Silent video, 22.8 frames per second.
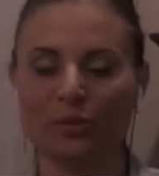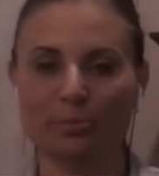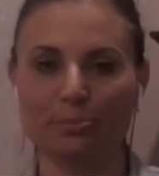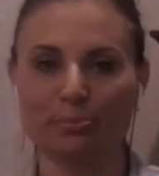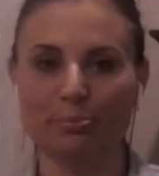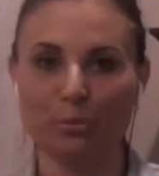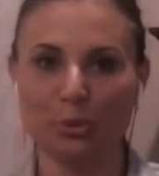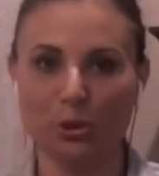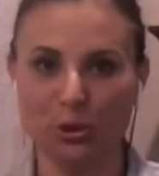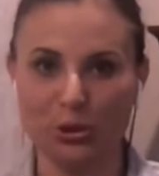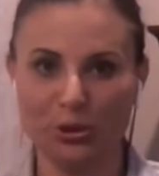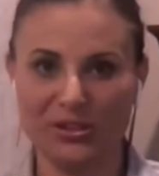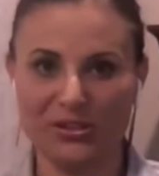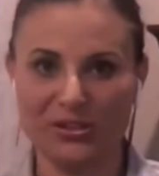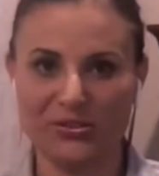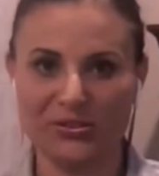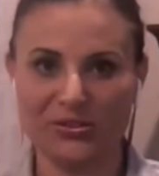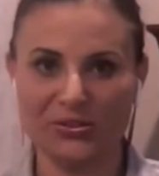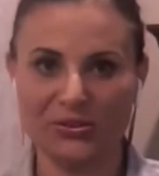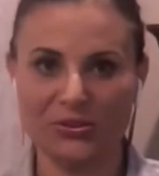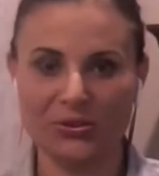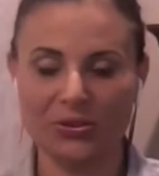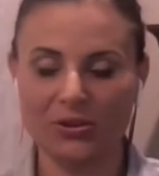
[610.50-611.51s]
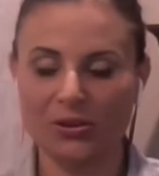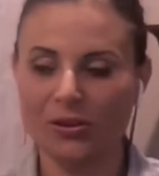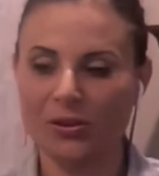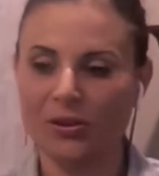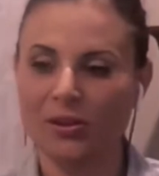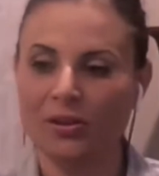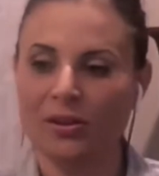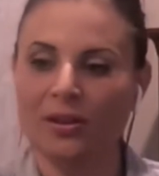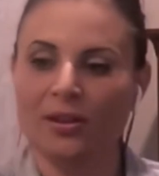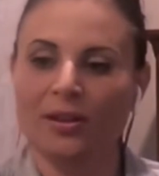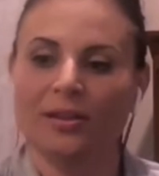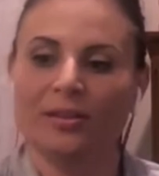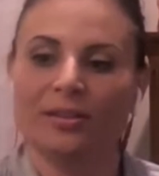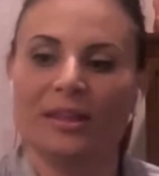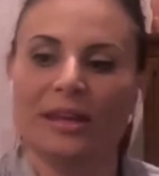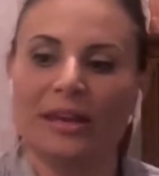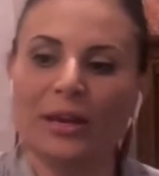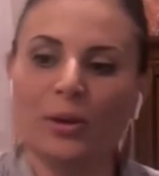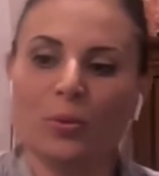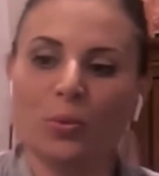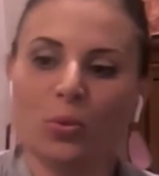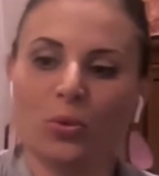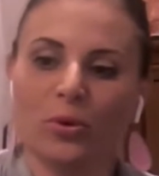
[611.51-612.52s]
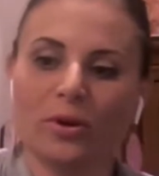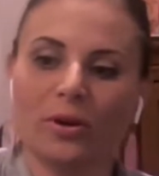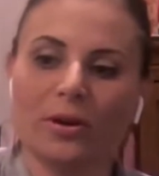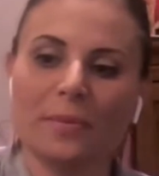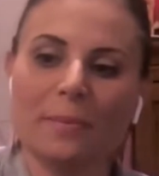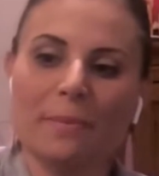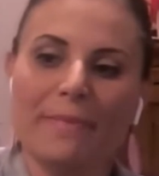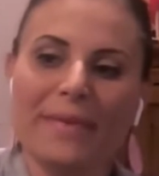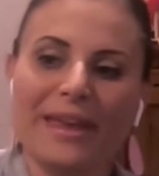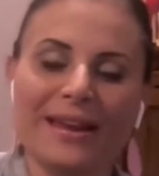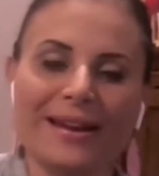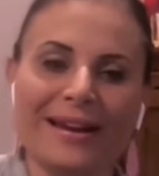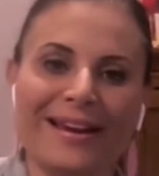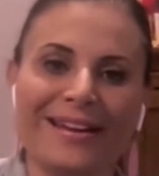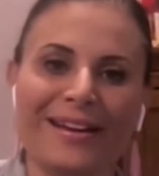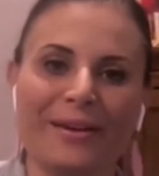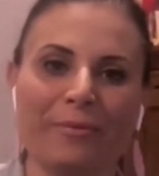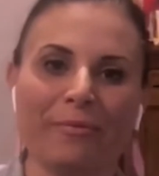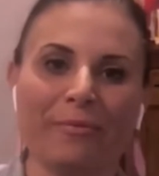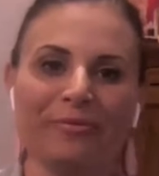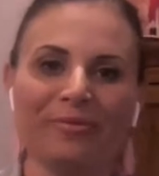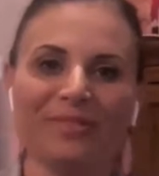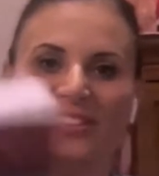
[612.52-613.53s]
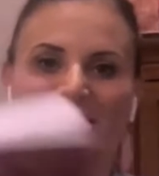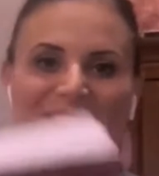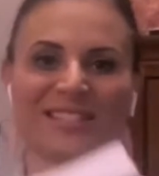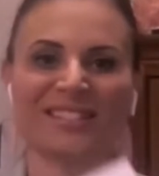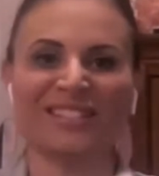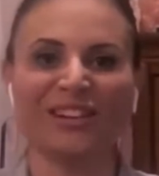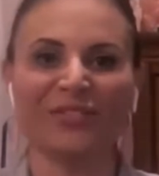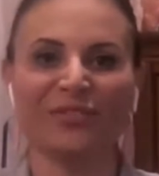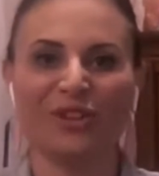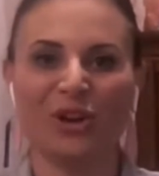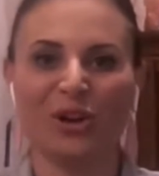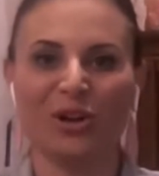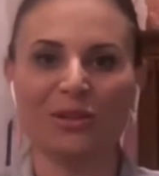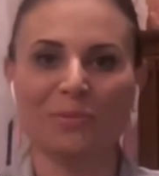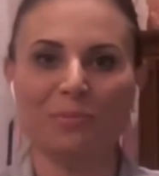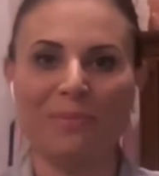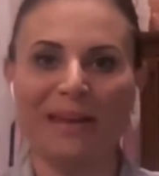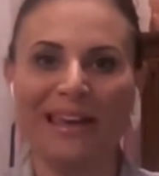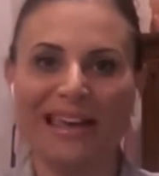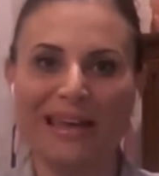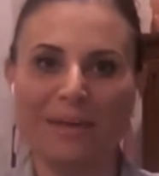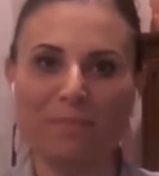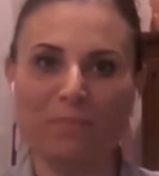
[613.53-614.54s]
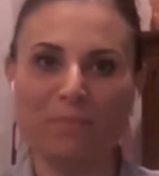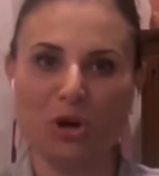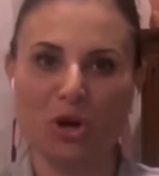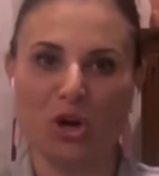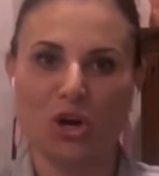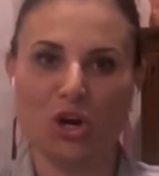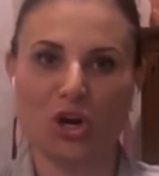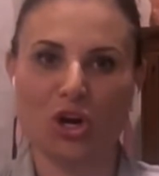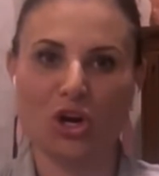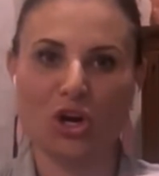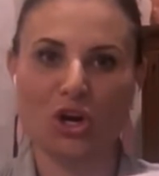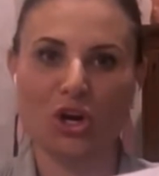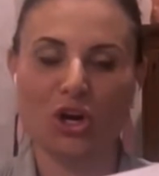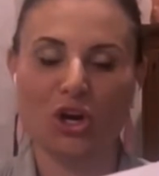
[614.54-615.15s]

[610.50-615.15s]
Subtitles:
called books. They were made out of this stuff called paper.